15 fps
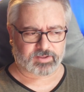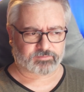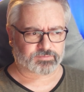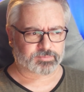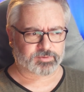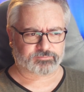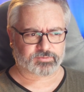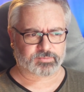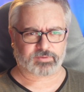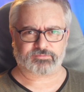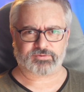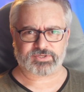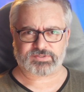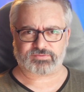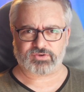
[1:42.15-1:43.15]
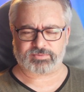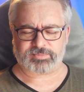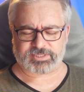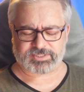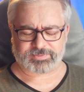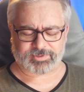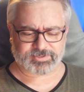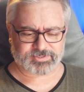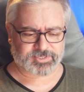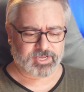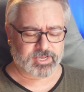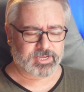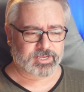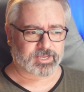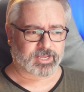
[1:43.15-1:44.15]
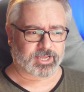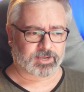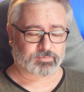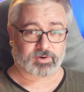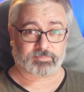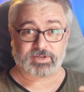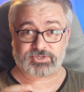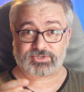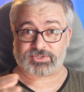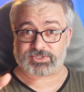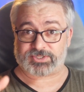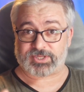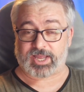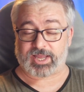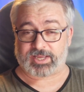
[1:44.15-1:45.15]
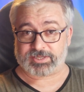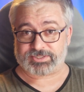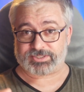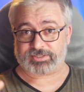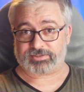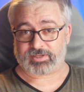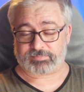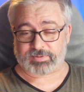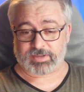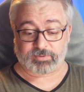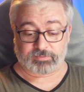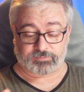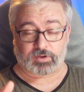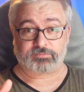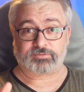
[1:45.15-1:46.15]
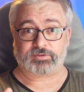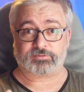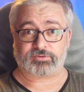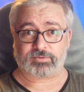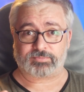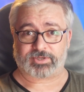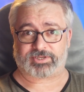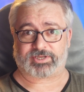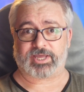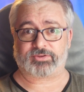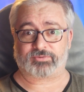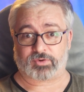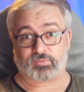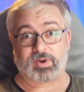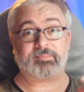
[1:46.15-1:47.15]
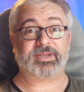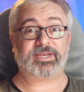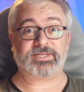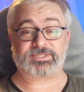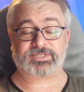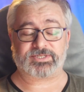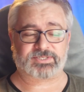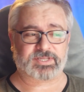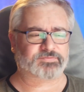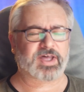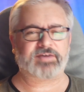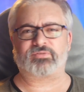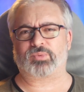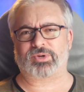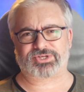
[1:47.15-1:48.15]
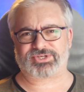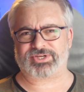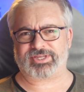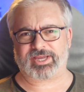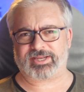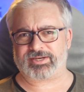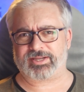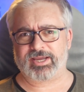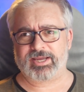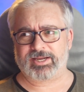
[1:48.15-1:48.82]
From the first film, I suppose, where a bunch of the stars and people involved in the film got together and reminisced and stuff. I haven't watched it yet.